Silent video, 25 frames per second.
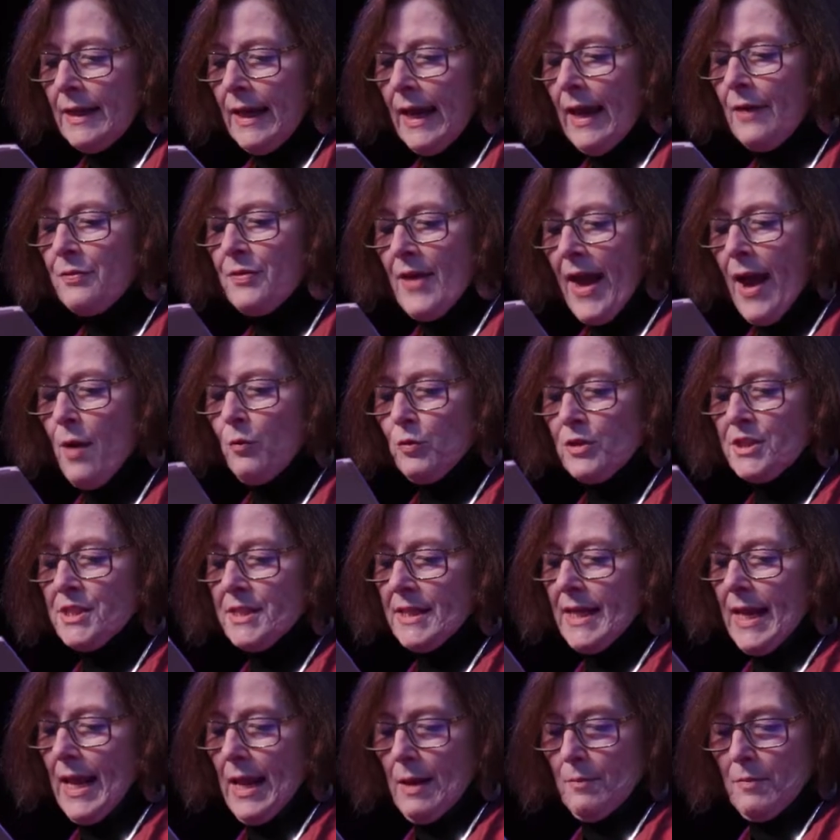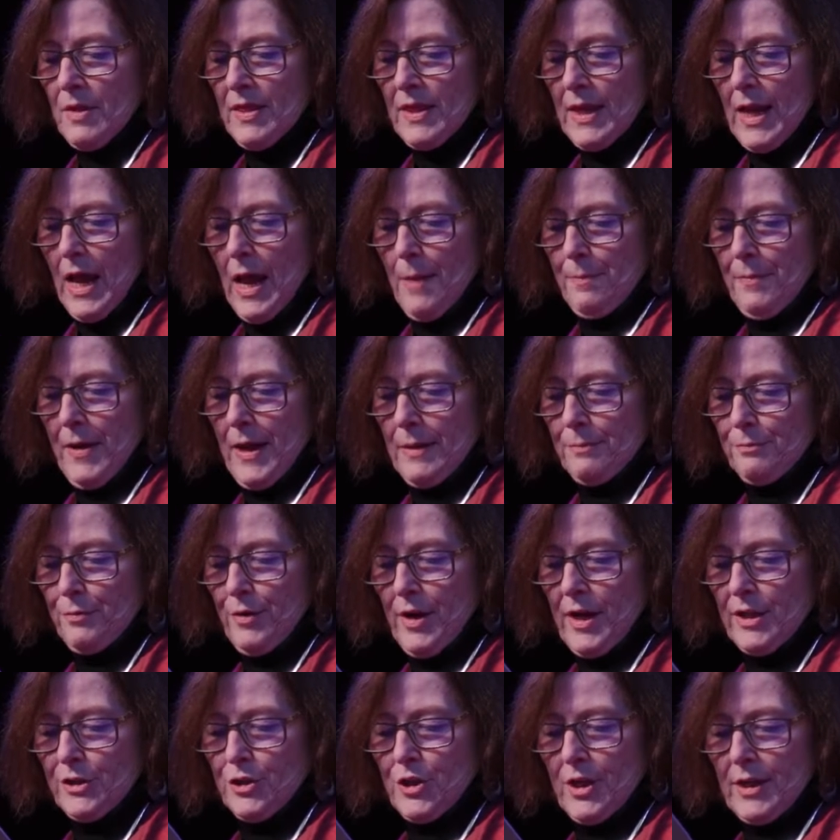And that was the aim in the Apan
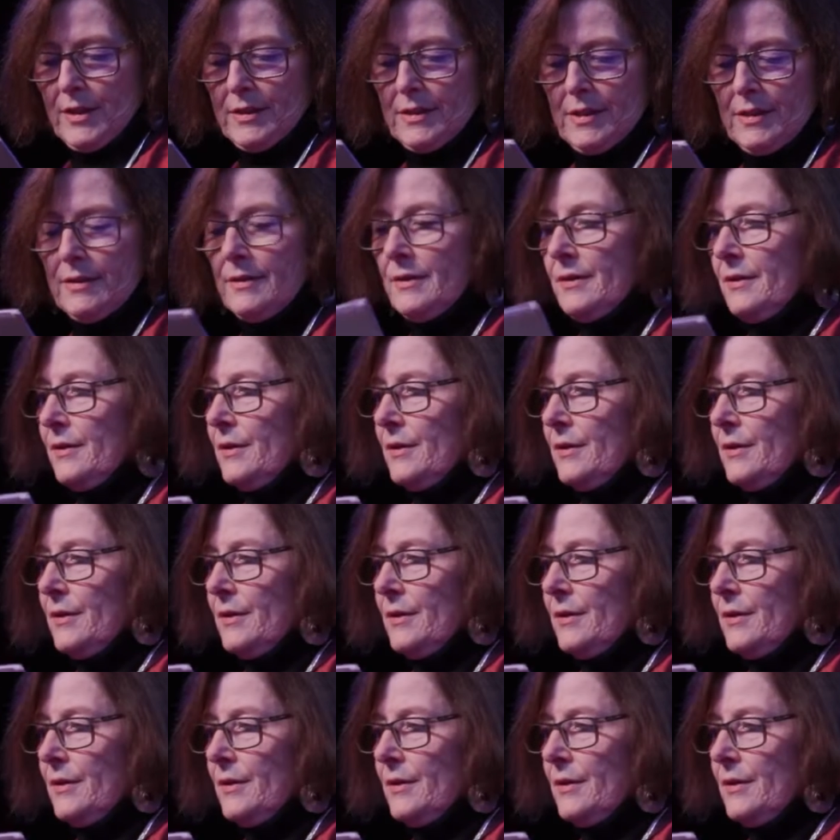project.